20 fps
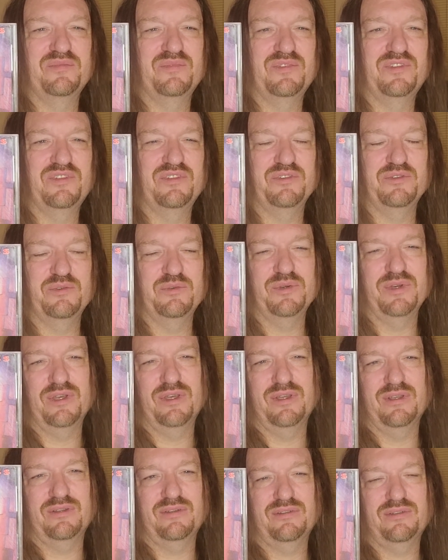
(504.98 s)
to
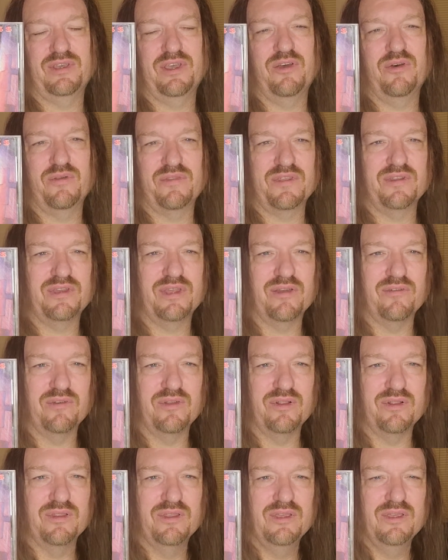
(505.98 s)
Hell with the
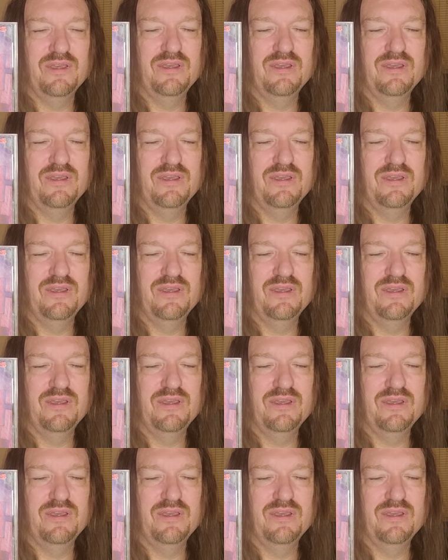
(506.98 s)
Devil,